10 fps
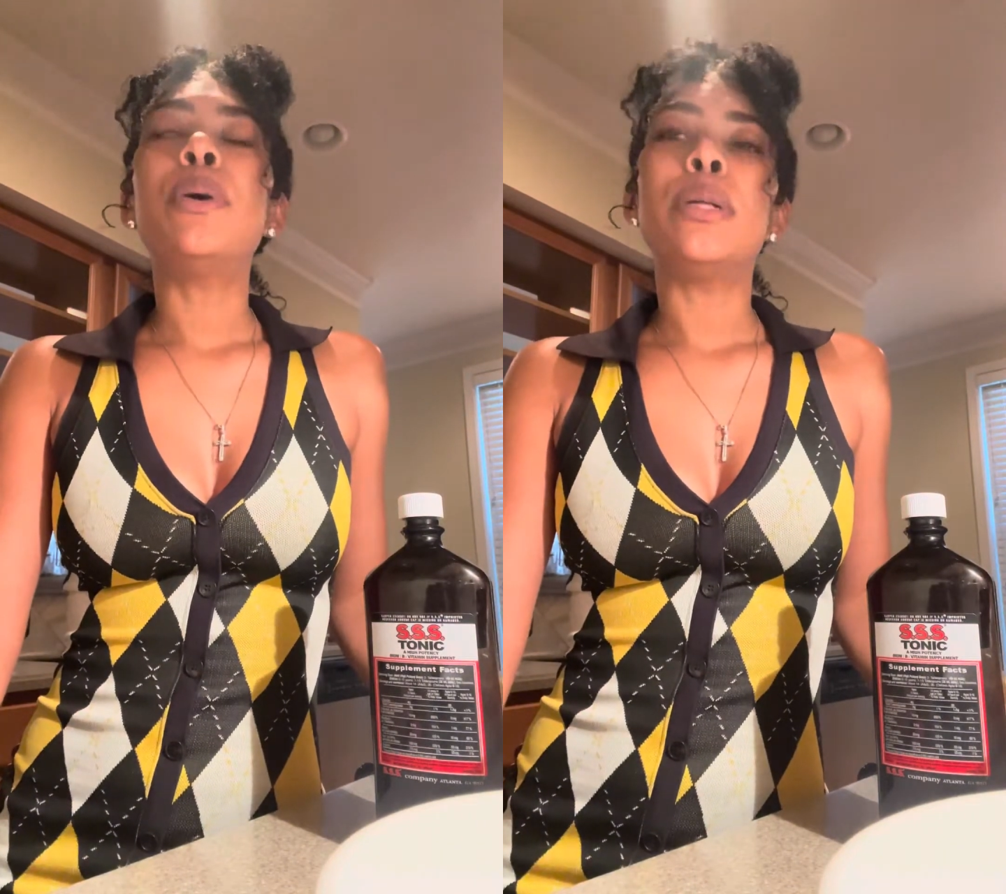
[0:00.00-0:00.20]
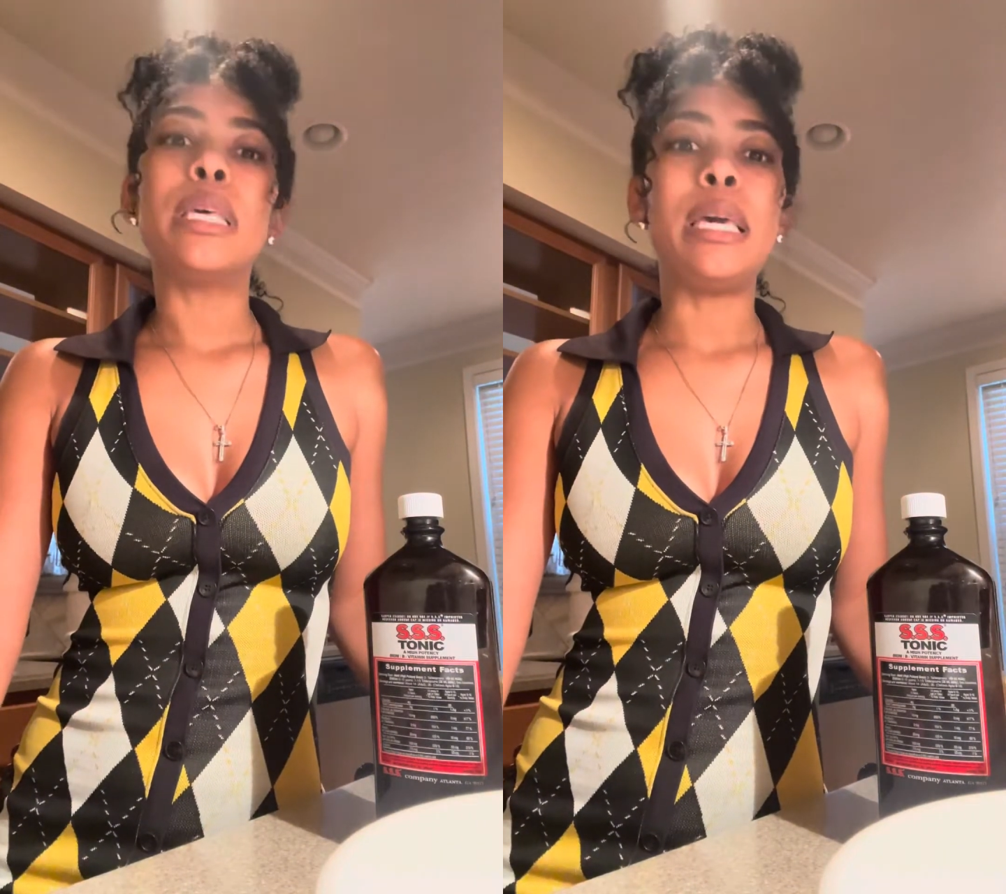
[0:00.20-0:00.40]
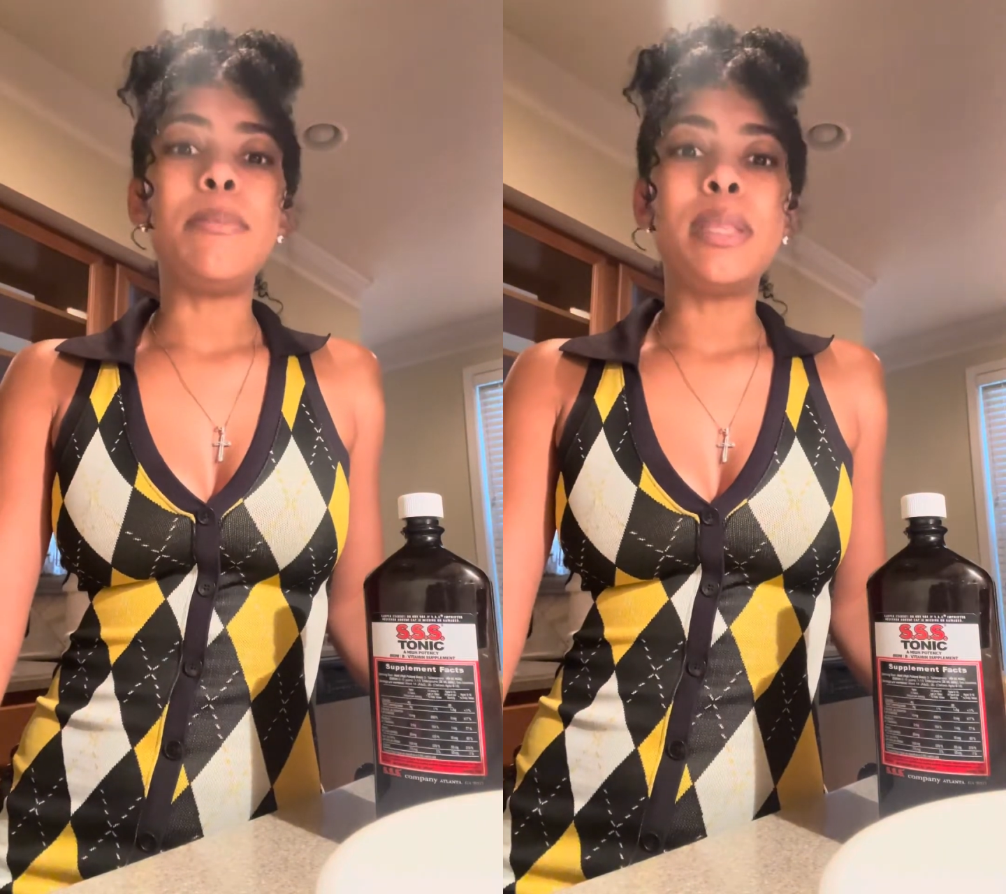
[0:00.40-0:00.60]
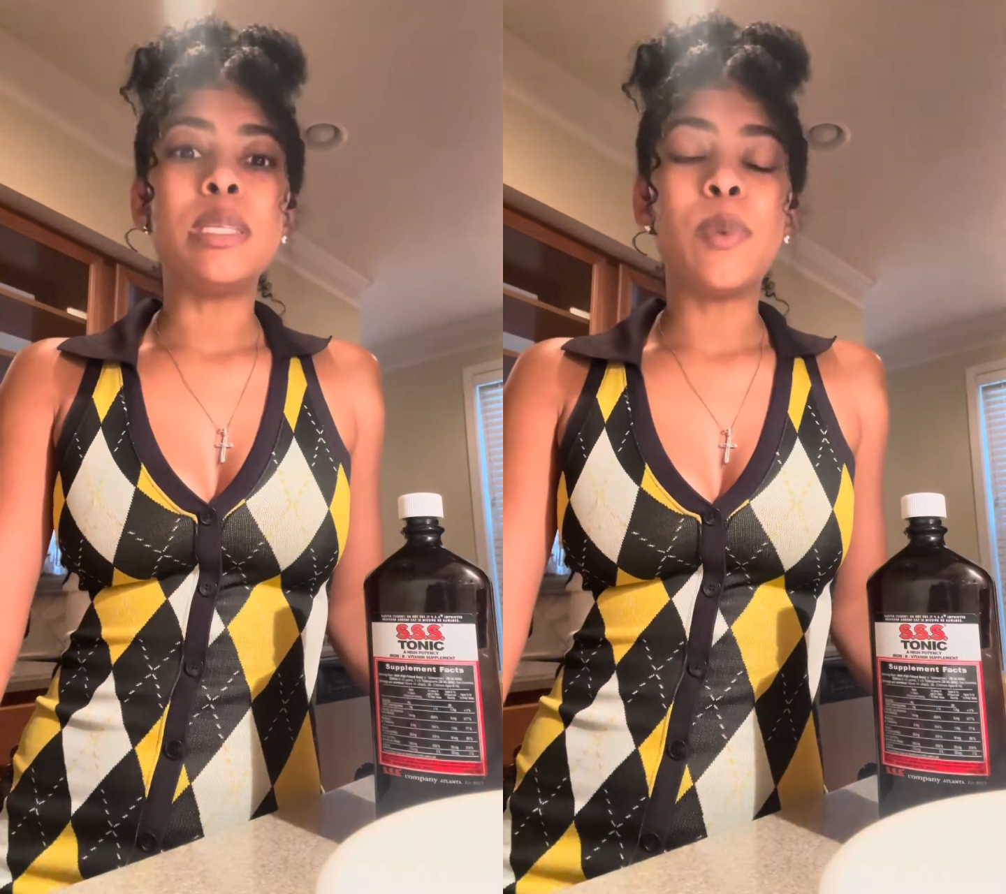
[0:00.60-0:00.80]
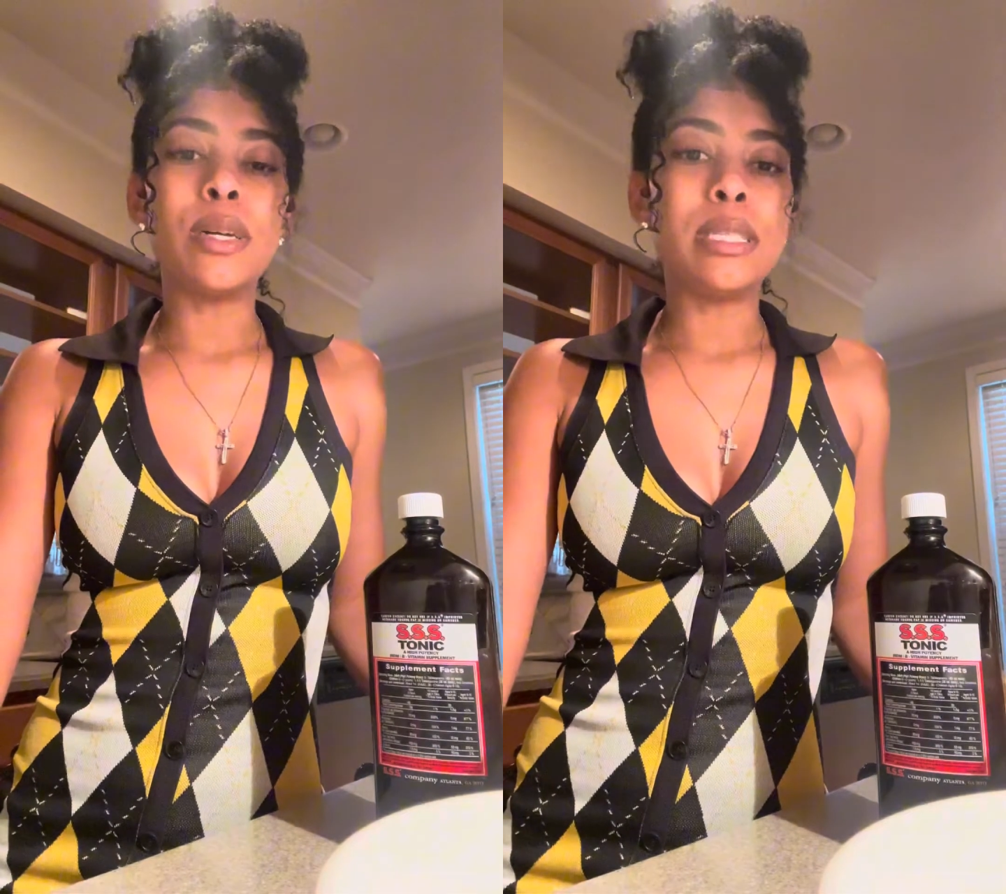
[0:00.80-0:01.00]
keep this
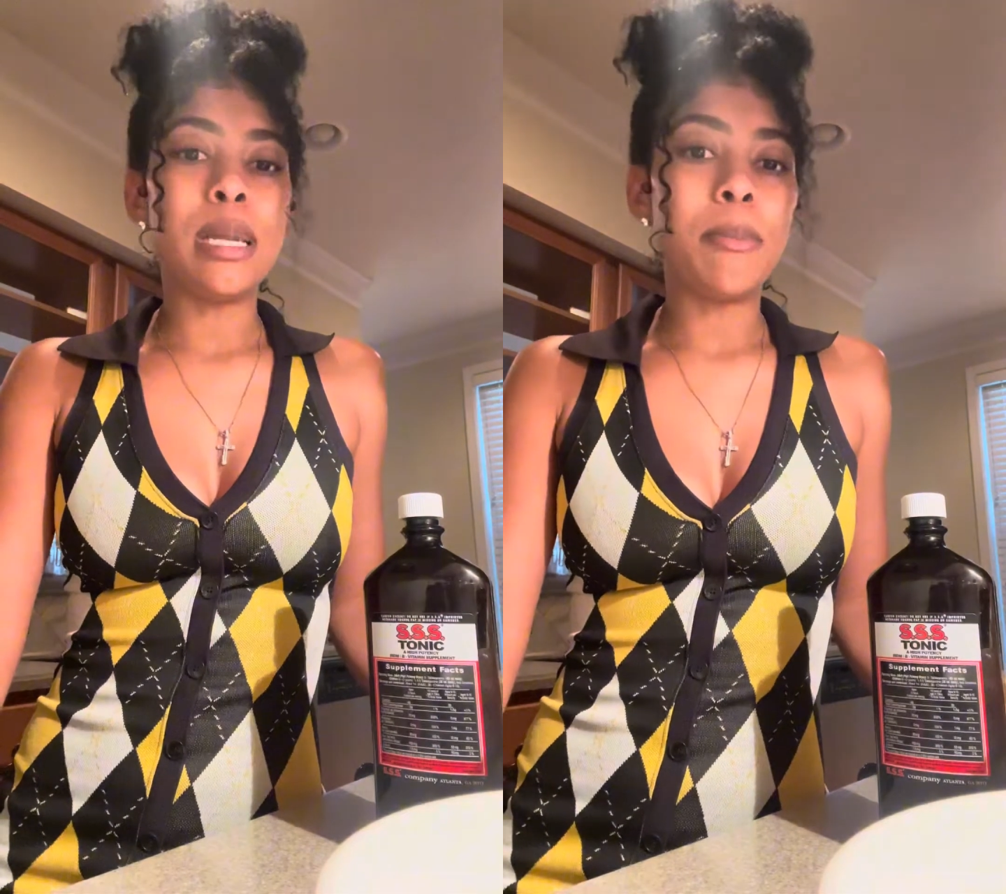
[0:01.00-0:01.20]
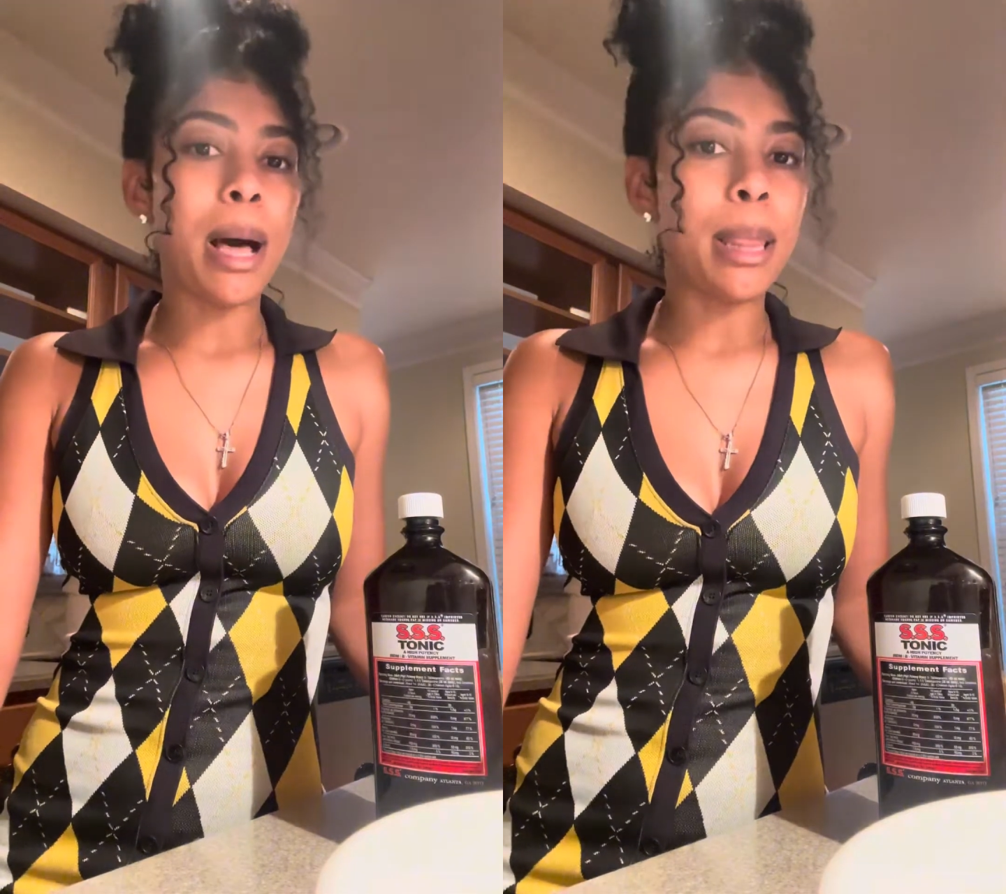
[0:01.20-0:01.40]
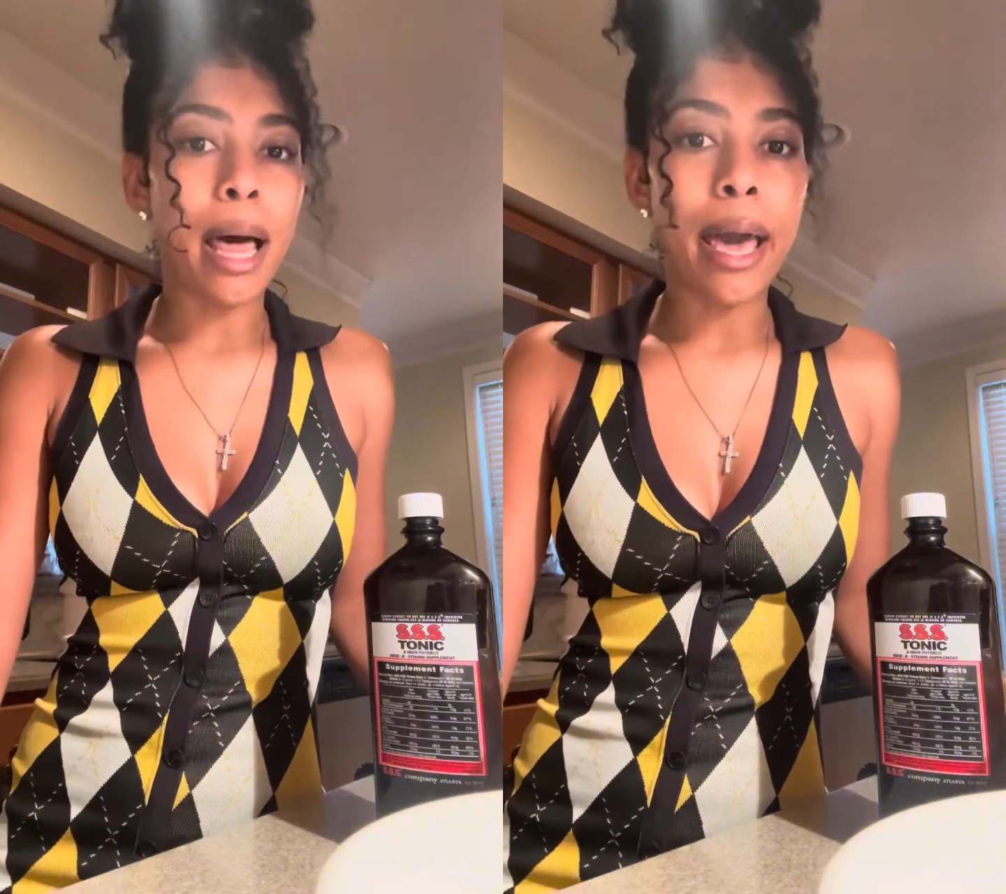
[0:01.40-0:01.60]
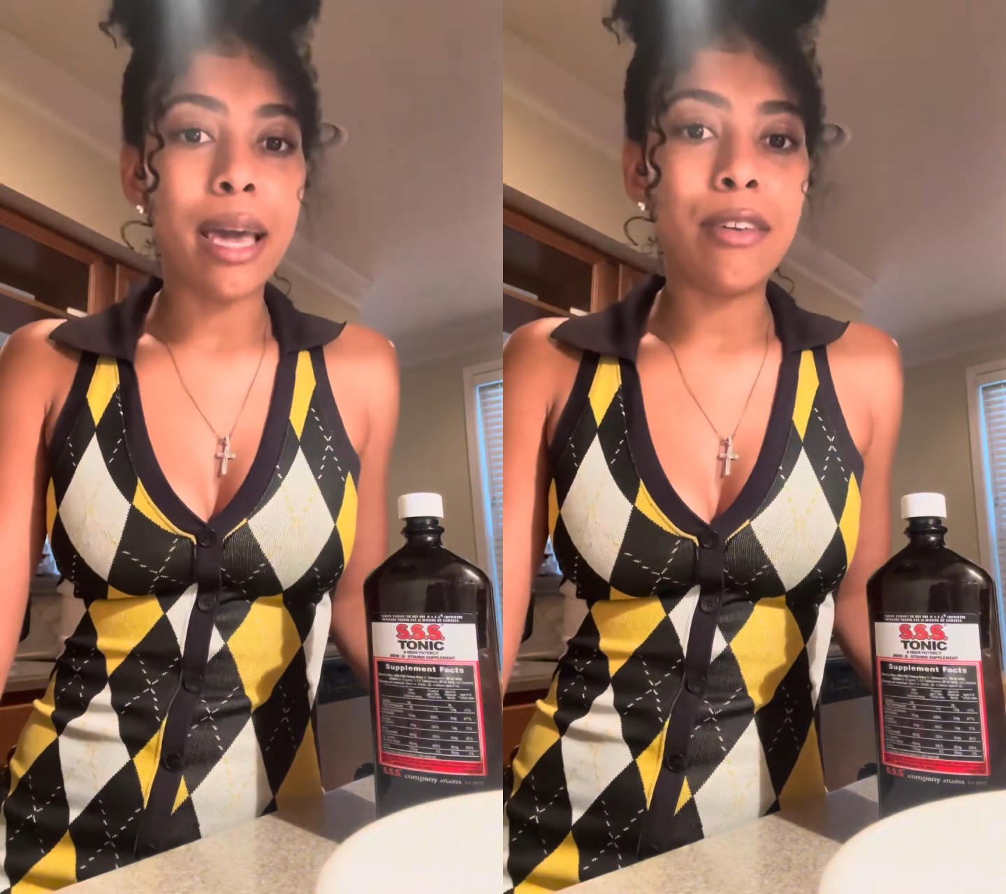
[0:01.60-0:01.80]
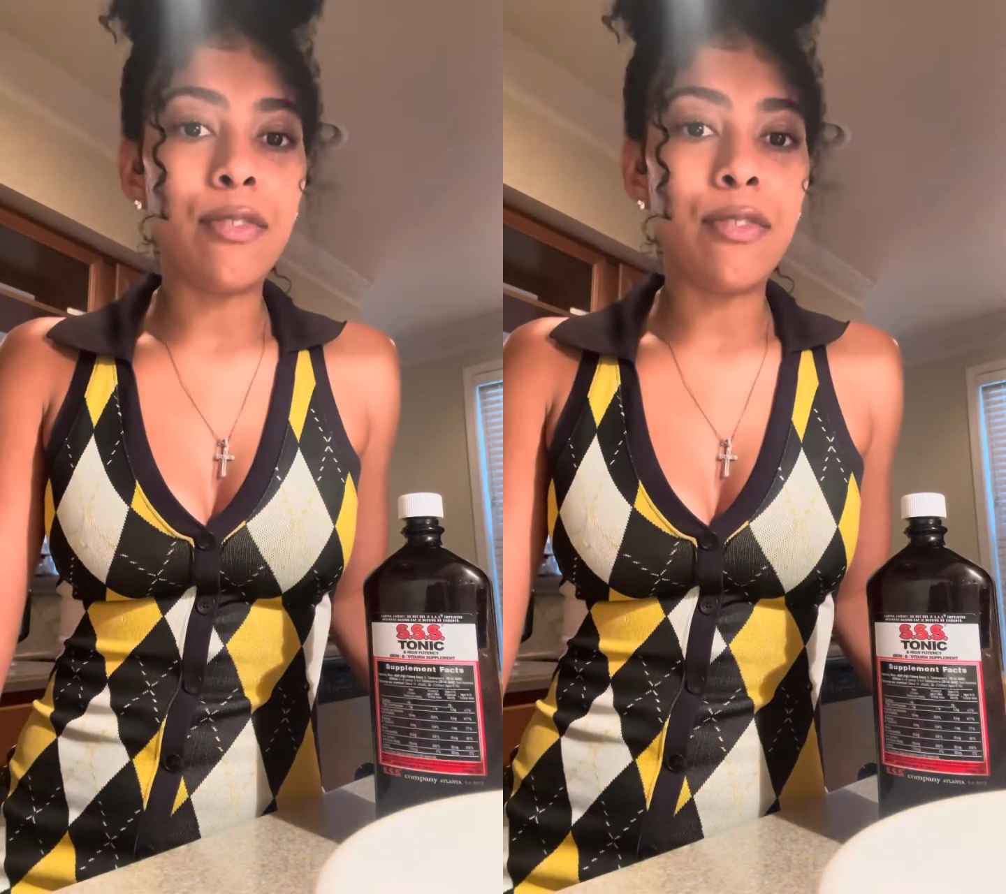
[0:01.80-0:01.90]
person in my life?